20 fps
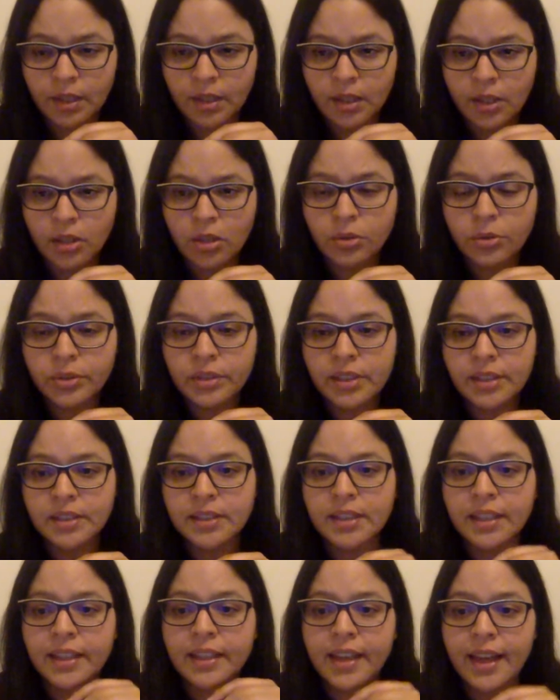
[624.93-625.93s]
uses
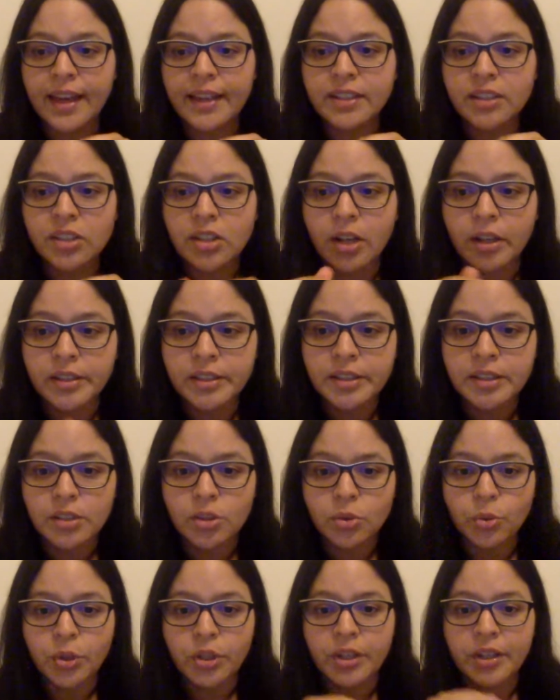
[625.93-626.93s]
the gas constant.
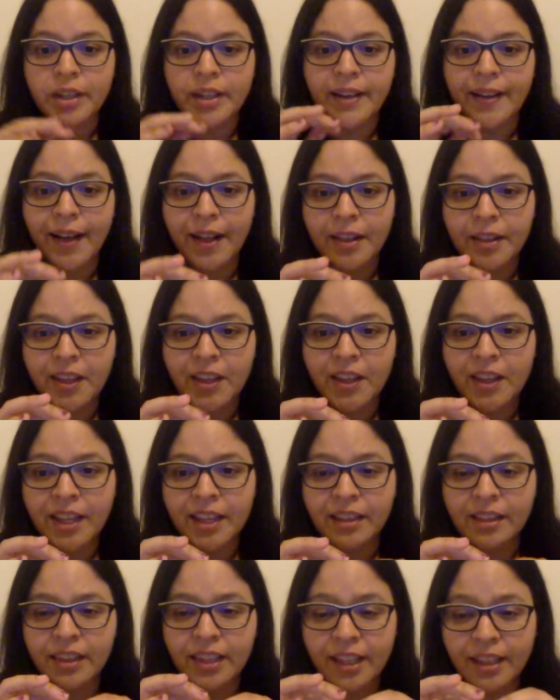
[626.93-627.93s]
So we're going to
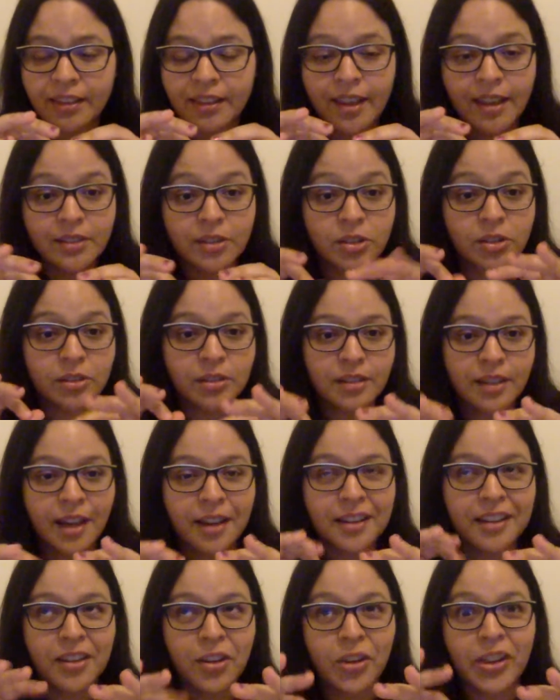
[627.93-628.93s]
calculate that, just
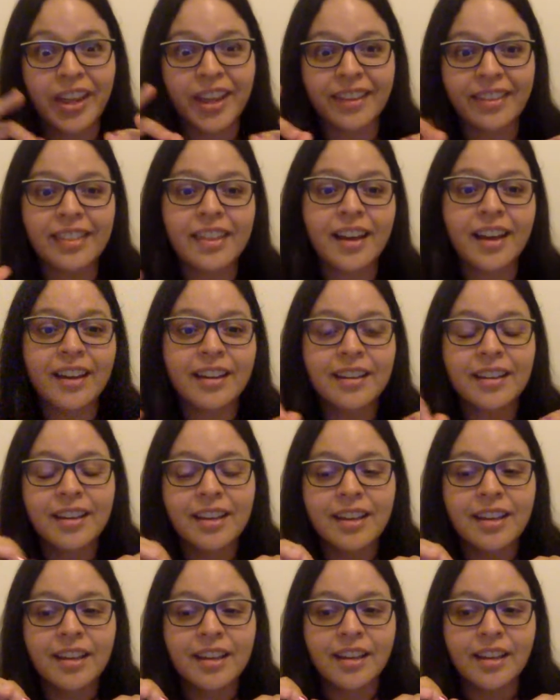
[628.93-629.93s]
calculate that.
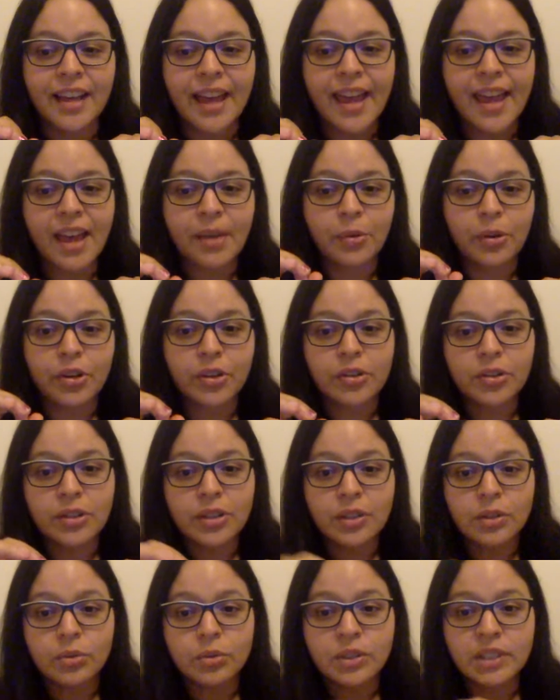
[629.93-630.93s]
And we're going to
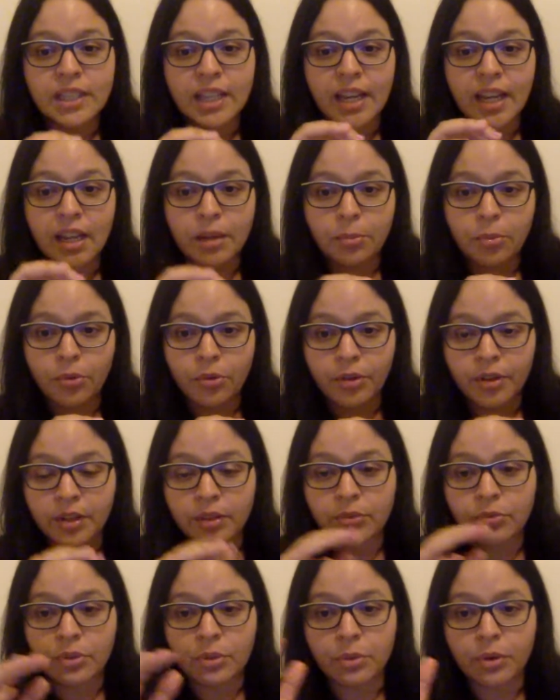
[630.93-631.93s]
use
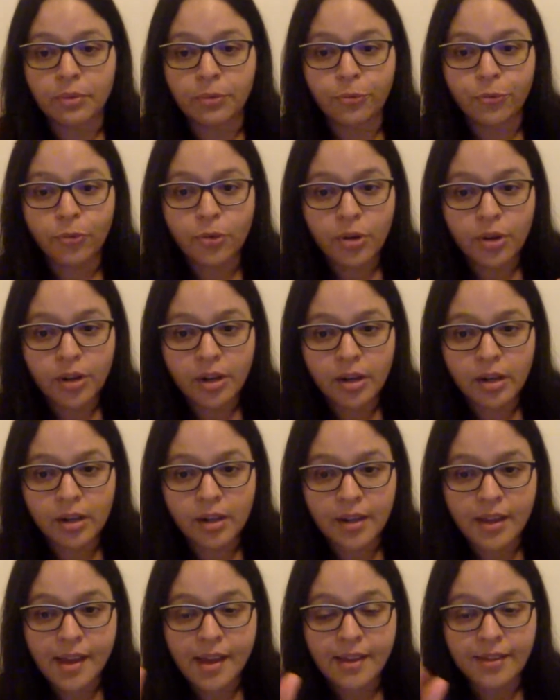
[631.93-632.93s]
8.314
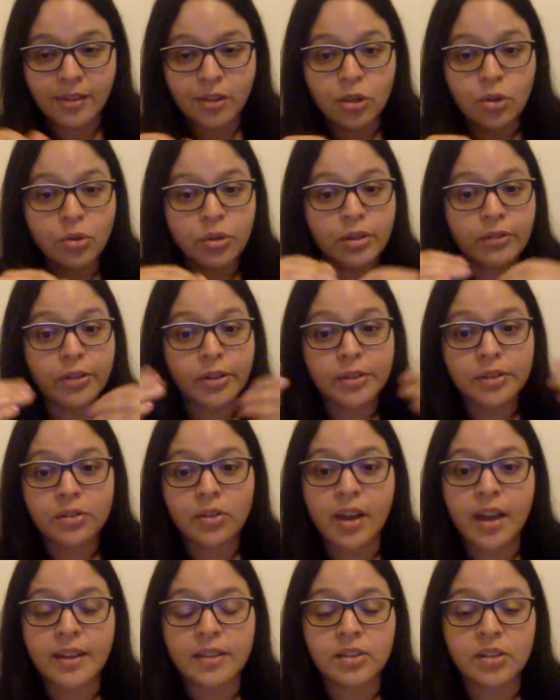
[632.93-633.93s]
as the universal
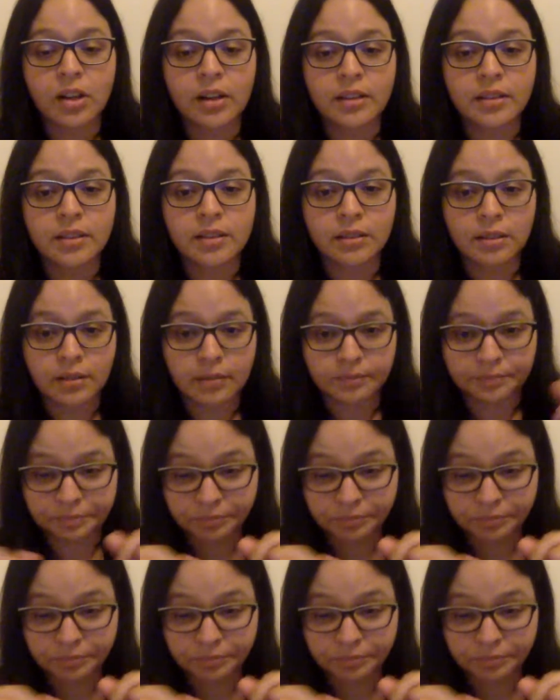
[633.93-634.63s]
gas constant